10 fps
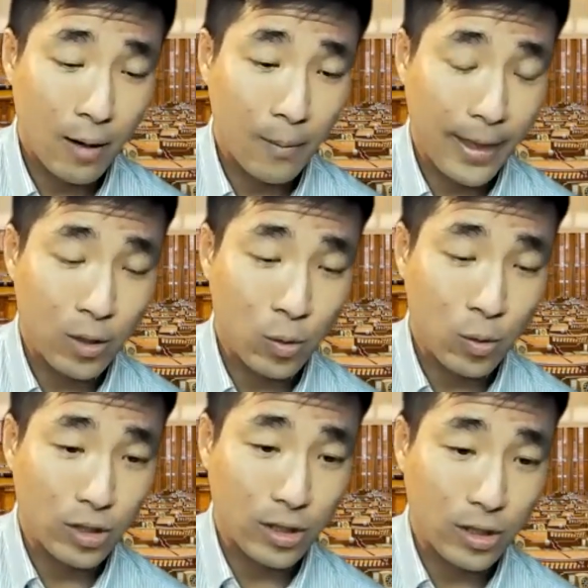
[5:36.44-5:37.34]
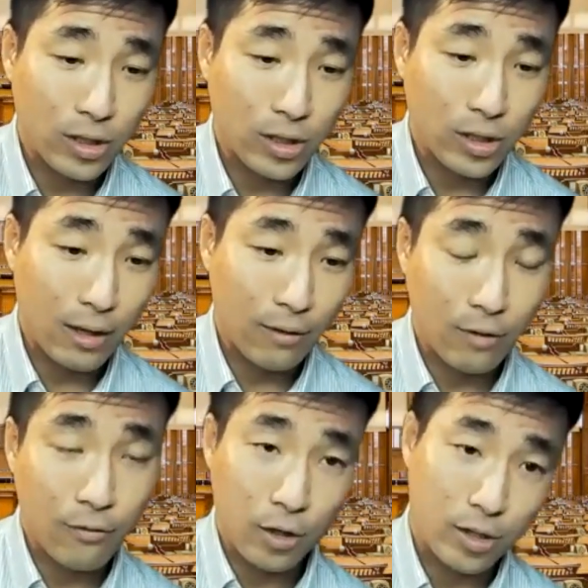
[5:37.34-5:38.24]
in which I think for the
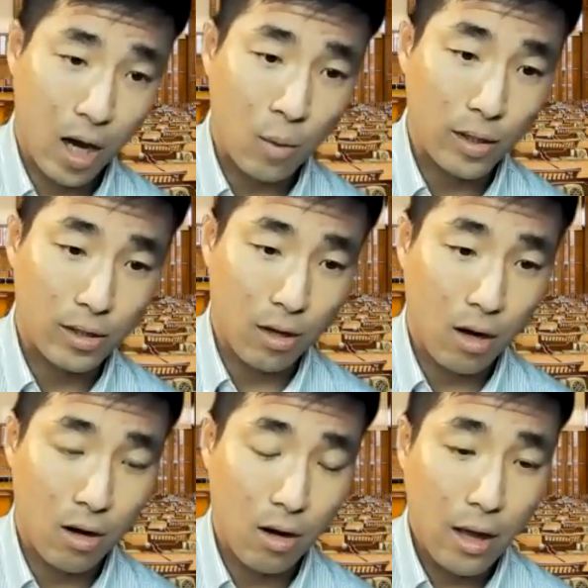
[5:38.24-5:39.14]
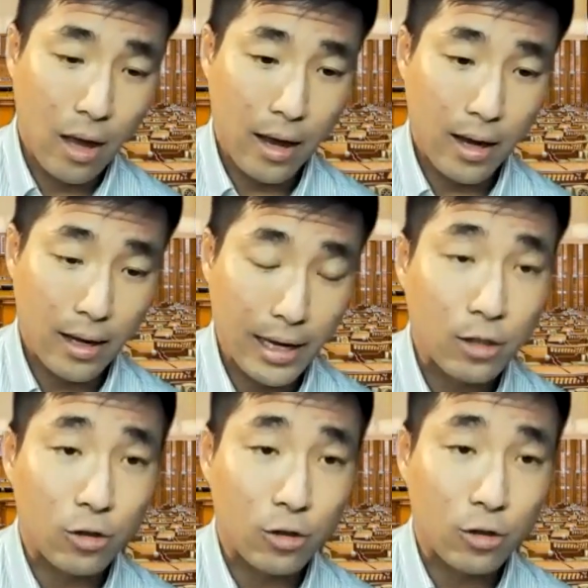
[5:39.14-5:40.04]
first time we saw a
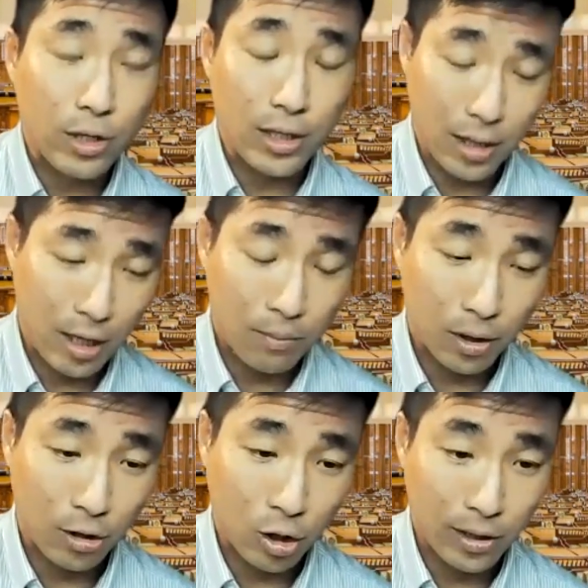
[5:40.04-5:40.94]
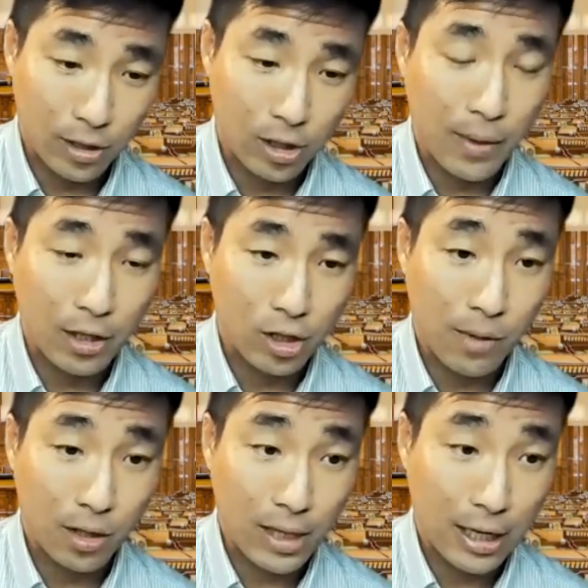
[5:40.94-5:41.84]
increase in political participation amongst
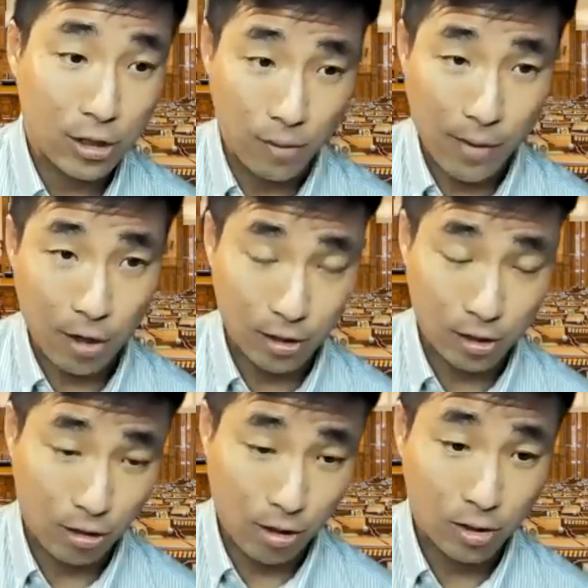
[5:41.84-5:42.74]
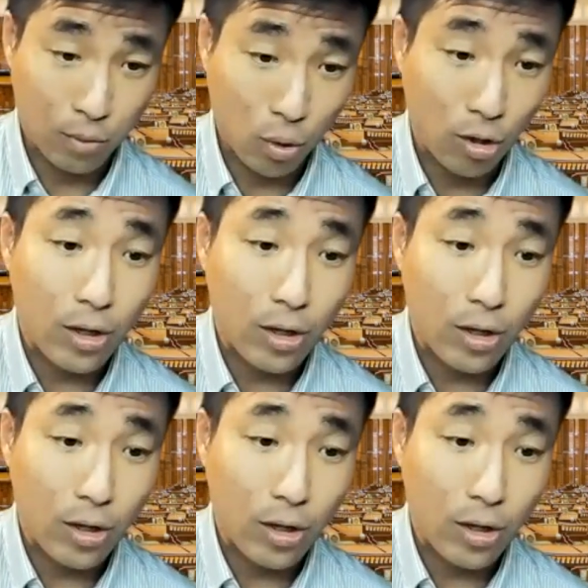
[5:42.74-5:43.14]
Asian Americans across the board.